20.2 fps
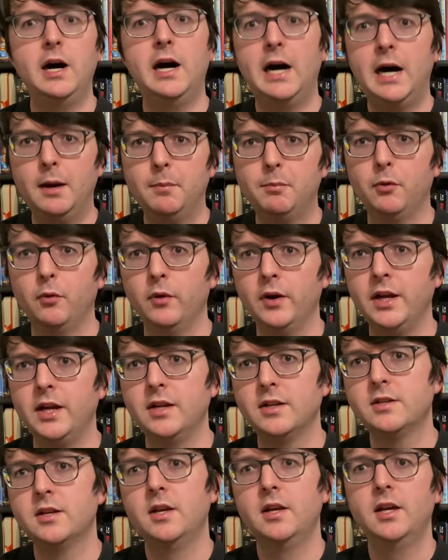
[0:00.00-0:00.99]

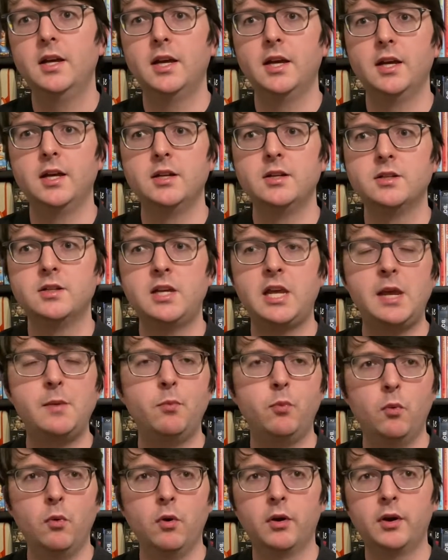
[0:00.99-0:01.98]
operate and keep
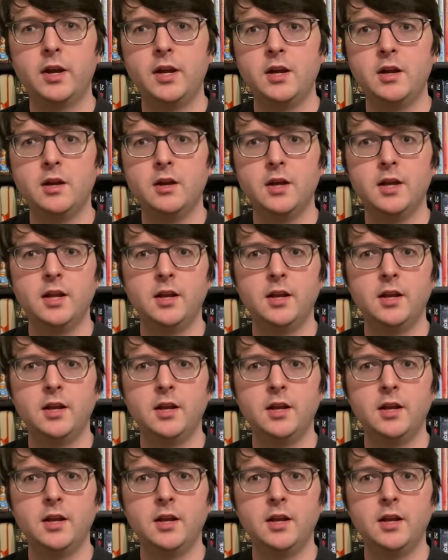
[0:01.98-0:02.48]
working